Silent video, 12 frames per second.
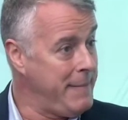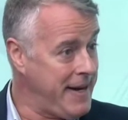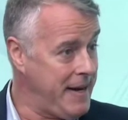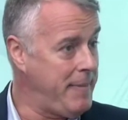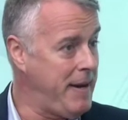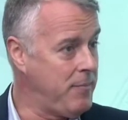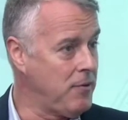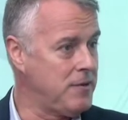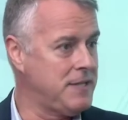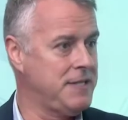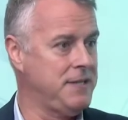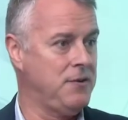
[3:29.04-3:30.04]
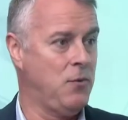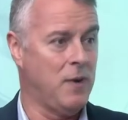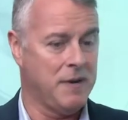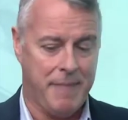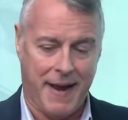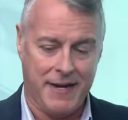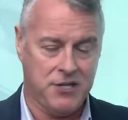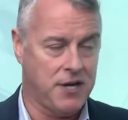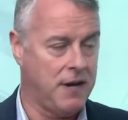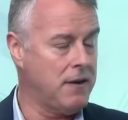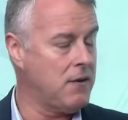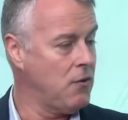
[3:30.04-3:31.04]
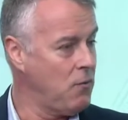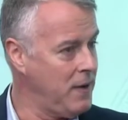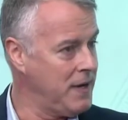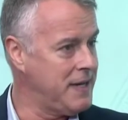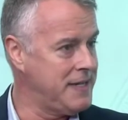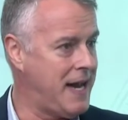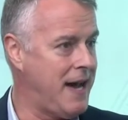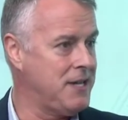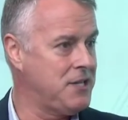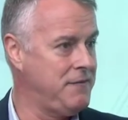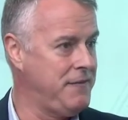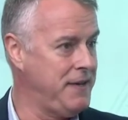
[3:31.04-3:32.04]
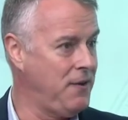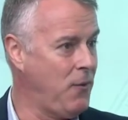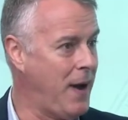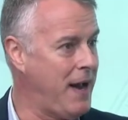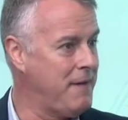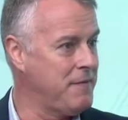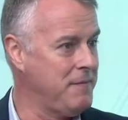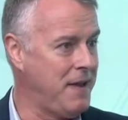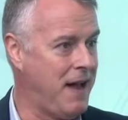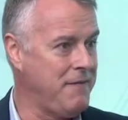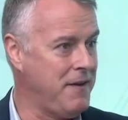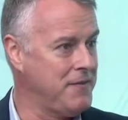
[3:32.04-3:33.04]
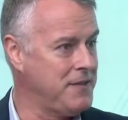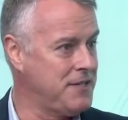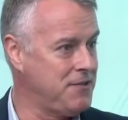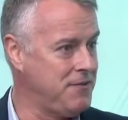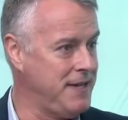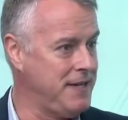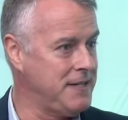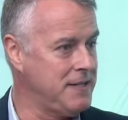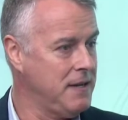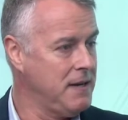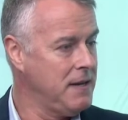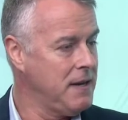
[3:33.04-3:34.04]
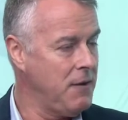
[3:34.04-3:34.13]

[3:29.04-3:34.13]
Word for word: many people are still one paycheck or one catastrophe away from life on the streets. Right.